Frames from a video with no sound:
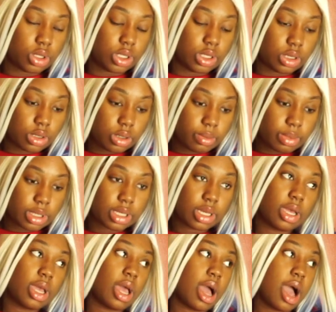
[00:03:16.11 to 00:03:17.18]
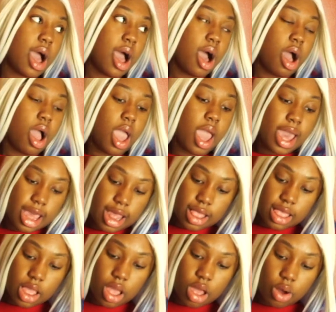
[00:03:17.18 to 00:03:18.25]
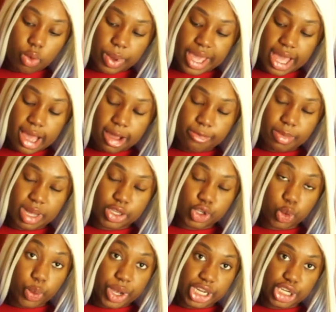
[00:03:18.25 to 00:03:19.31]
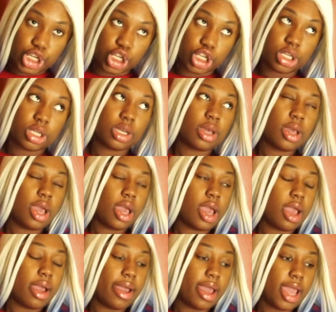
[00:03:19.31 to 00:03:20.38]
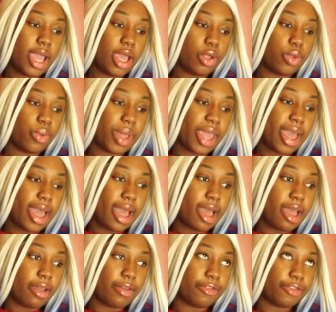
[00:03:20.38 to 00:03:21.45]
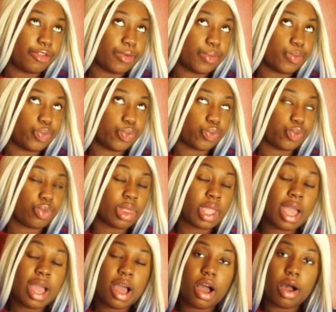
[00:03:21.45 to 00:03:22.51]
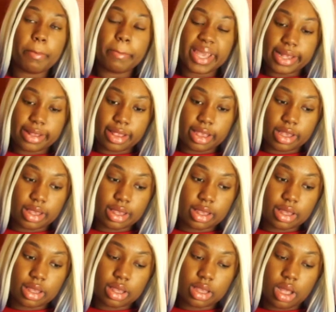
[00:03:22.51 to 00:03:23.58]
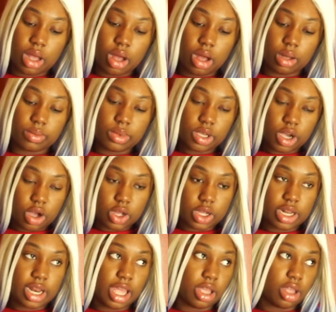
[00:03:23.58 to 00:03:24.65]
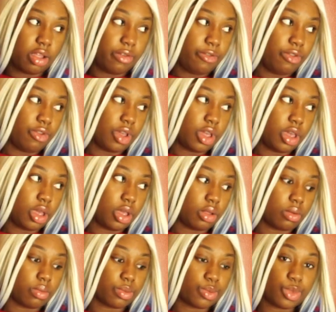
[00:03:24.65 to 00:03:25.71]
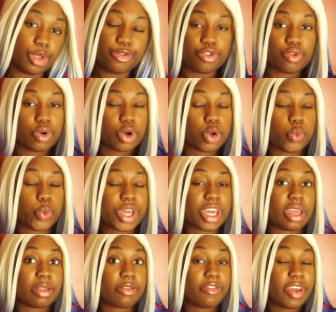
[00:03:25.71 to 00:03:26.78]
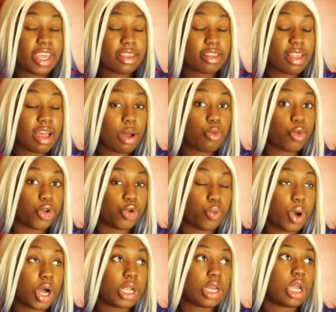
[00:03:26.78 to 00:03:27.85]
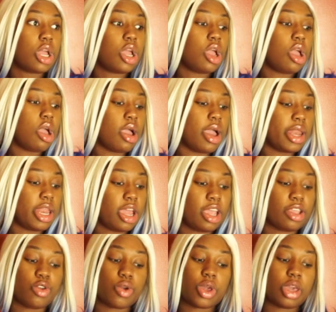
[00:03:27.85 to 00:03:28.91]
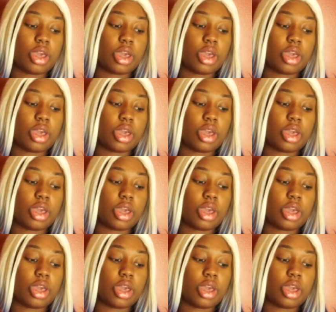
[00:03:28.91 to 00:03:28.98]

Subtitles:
tubes, and we have my syringe, and we have business talk. Like if you want, we can FaceTime one-on-one, and then